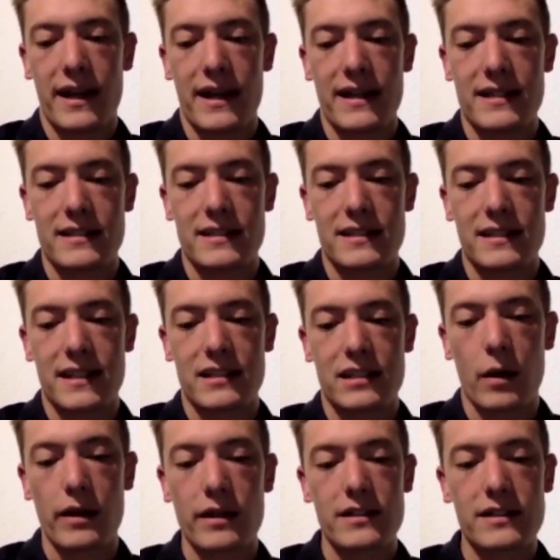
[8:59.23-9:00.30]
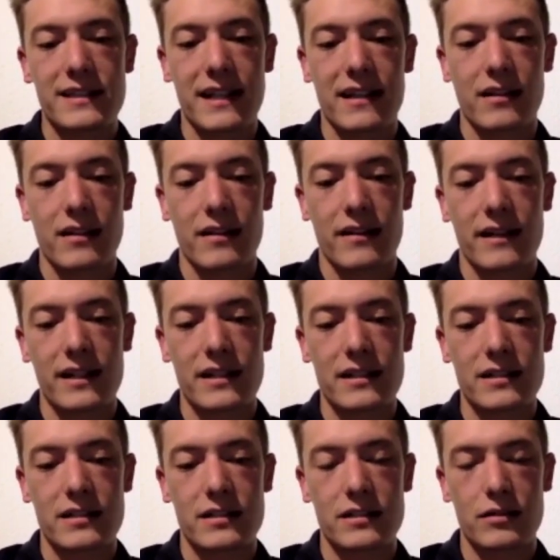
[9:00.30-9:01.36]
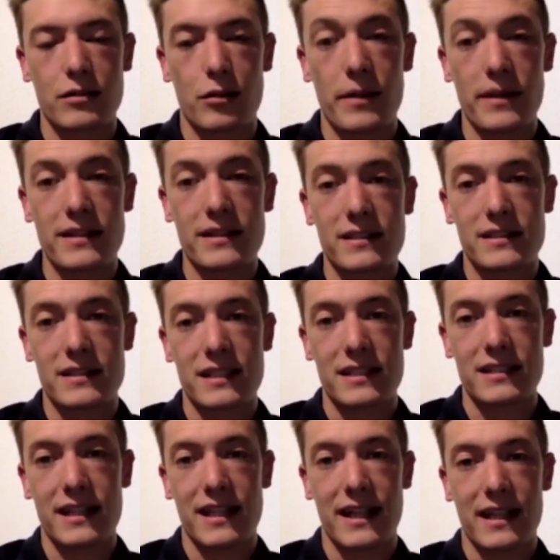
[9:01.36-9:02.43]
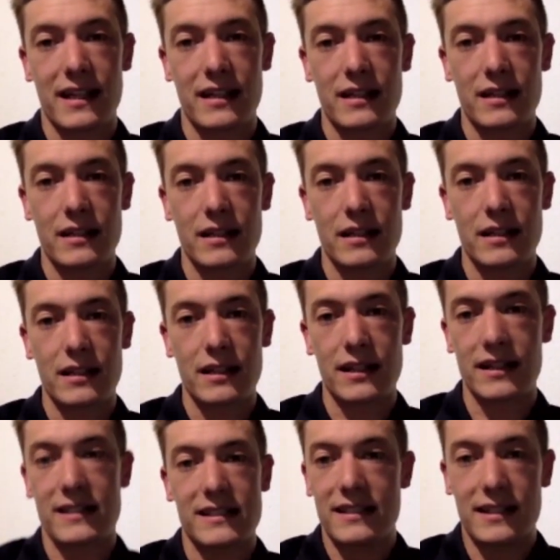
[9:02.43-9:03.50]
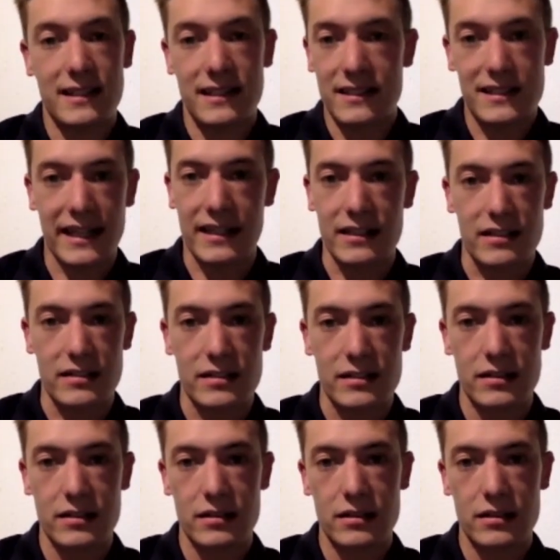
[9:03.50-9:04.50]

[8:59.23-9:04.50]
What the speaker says: is it's going to settle these remittances in seconds.